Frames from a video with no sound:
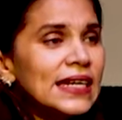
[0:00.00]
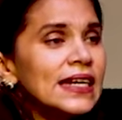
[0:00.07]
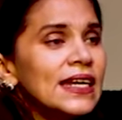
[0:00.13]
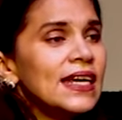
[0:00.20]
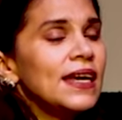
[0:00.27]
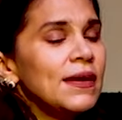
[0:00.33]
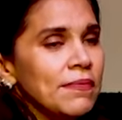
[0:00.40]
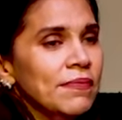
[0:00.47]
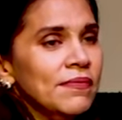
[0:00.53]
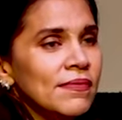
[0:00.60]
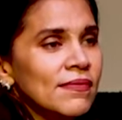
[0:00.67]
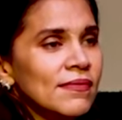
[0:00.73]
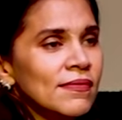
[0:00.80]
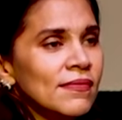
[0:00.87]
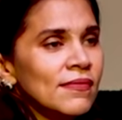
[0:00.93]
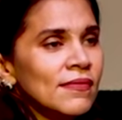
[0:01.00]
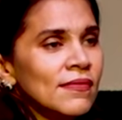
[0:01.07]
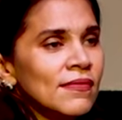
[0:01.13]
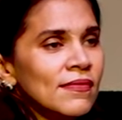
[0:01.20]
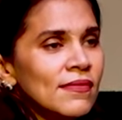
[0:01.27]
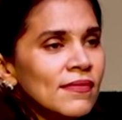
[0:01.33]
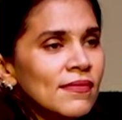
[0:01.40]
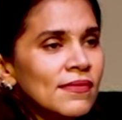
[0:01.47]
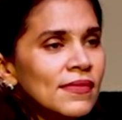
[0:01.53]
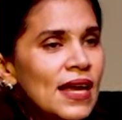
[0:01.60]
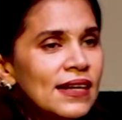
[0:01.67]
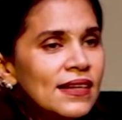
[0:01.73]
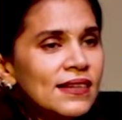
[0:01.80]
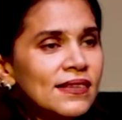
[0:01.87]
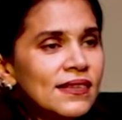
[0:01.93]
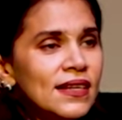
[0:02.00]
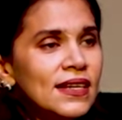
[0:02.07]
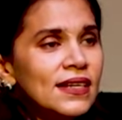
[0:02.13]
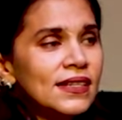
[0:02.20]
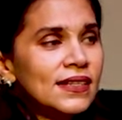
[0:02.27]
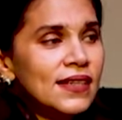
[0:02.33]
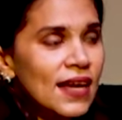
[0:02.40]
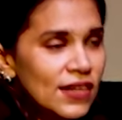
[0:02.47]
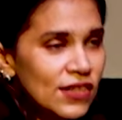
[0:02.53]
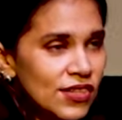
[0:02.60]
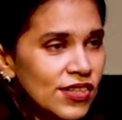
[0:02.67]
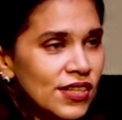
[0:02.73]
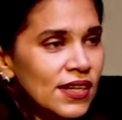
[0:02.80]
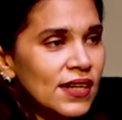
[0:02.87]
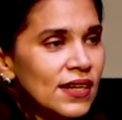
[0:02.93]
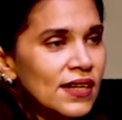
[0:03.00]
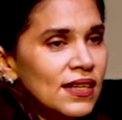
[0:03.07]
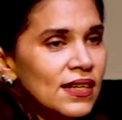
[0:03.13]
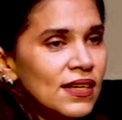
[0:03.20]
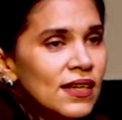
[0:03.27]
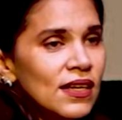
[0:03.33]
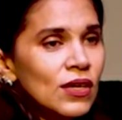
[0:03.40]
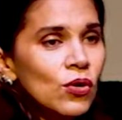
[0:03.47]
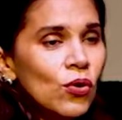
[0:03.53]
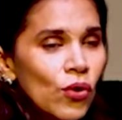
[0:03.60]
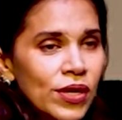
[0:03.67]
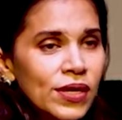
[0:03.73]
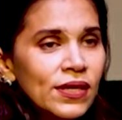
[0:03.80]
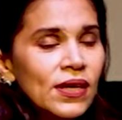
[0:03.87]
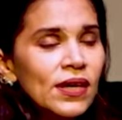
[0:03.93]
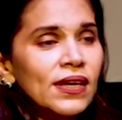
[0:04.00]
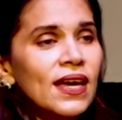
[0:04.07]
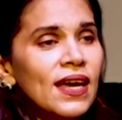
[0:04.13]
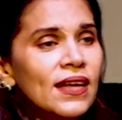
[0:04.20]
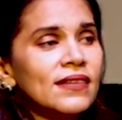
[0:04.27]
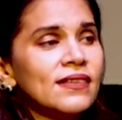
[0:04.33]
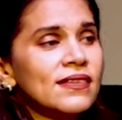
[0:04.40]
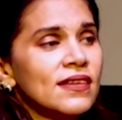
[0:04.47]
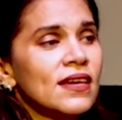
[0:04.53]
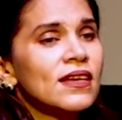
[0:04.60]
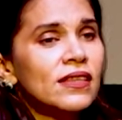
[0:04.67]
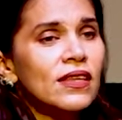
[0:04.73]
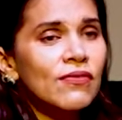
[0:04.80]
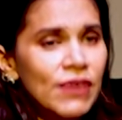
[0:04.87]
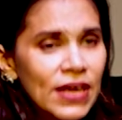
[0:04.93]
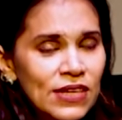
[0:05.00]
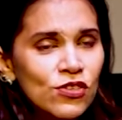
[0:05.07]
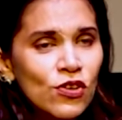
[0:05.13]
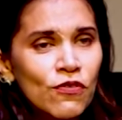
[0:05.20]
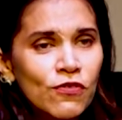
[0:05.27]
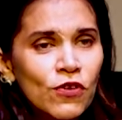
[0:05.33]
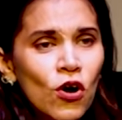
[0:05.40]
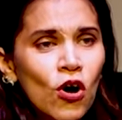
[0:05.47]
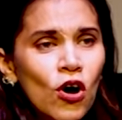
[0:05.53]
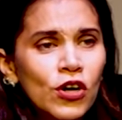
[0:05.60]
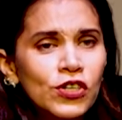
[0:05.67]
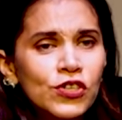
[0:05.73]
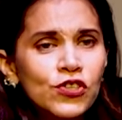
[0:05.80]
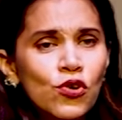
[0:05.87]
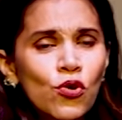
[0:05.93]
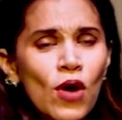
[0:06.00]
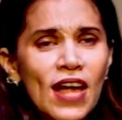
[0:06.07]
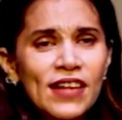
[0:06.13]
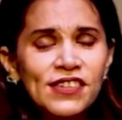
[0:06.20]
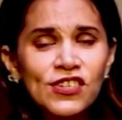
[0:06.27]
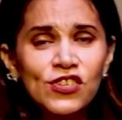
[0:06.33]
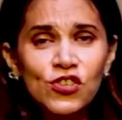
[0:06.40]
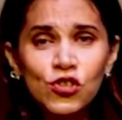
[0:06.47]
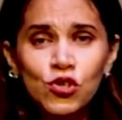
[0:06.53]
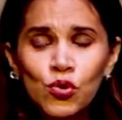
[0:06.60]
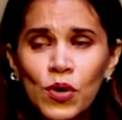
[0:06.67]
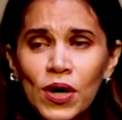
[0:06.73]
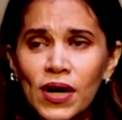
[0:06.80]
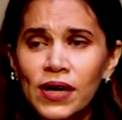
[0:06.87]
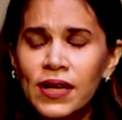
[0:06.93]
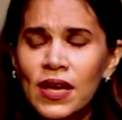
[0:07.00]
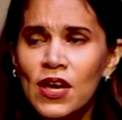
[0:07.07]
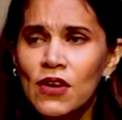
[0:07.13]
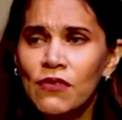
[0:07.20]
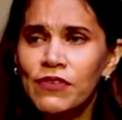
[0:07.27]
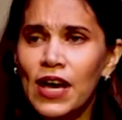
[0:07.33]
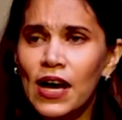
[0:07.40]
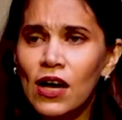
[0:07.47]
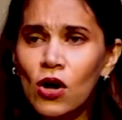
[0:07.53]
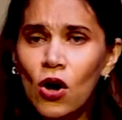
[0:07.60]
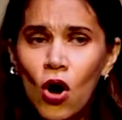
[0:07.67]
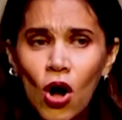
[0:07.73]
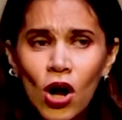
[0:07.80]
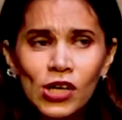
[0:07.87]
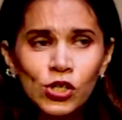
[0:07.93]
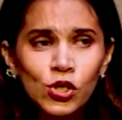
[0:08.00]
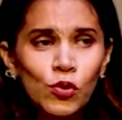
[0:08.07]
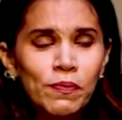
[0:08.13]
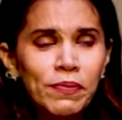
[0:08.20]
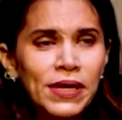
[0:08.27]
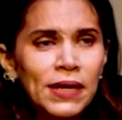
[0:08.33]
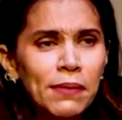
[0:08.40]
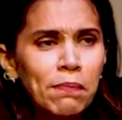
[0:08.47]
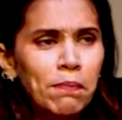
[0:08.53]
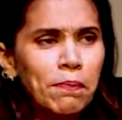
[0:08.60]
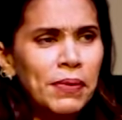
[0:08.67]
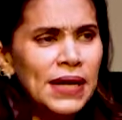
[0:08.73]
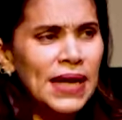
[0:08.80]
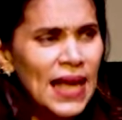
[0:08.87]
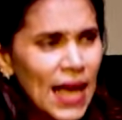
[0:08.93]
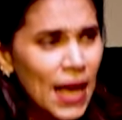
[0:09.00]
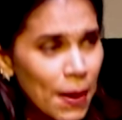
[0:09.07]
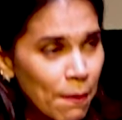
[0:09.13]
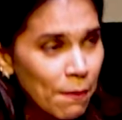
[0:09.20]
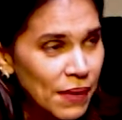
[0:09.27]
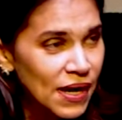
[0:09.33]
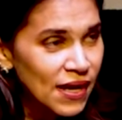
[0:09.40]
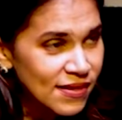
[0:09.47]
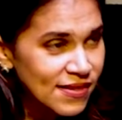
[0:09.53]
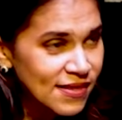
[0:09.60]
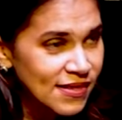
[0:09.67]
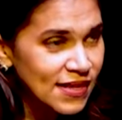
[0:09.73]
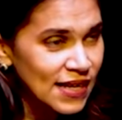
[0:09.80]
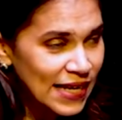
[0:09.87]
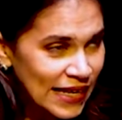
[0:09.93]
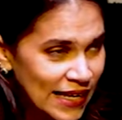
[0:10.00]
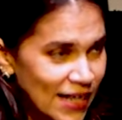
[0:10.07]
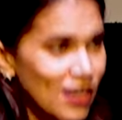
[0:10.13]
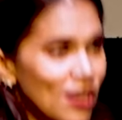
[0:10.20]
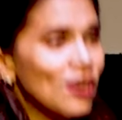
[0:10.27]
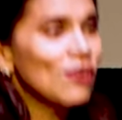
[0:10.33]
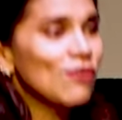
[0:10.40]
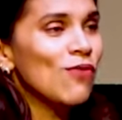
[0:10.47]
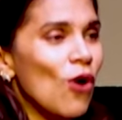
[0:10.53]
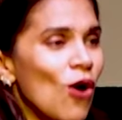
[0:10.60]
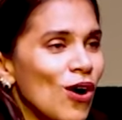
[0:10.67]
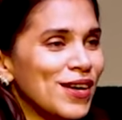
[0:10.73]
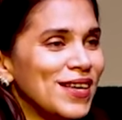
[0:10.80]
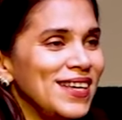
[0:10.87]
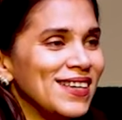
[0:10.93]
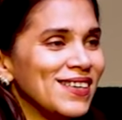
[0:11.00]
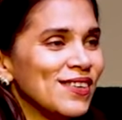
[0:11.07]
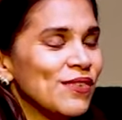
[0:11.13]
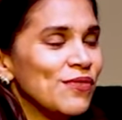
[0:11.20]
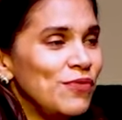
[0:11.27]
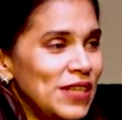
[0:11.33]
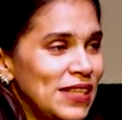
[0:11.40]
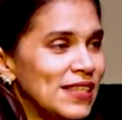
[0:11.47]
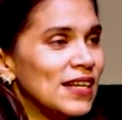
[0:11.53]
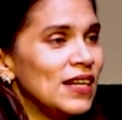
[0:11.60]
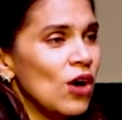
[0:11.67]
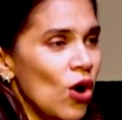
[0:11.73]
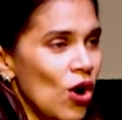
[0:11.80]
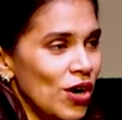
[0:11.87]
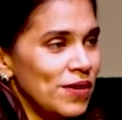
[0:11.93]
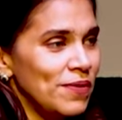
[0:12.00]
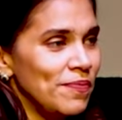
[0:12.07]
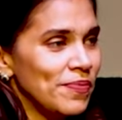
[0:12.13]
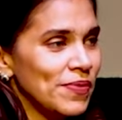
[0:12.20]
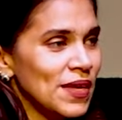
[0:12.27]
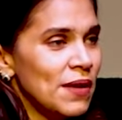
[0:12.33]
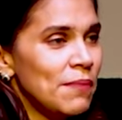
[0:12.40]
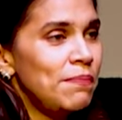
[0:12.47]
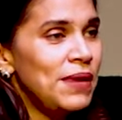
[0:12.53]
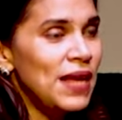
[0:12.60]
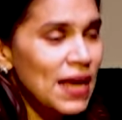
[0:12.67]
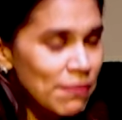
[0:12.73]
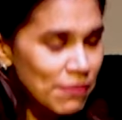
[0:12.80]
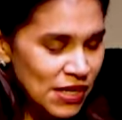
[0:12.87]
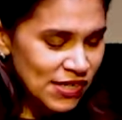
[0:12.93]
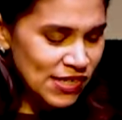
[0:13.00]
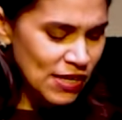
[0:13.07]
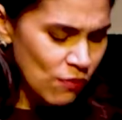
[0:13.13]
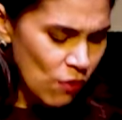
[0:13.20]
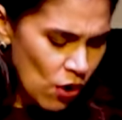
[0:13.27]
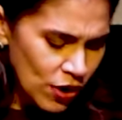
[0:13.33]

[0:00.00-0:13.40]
in him that is intentionally going against the ways of God. So as a steward, we are called to be blamelessly walking with the Lord. Blamelessly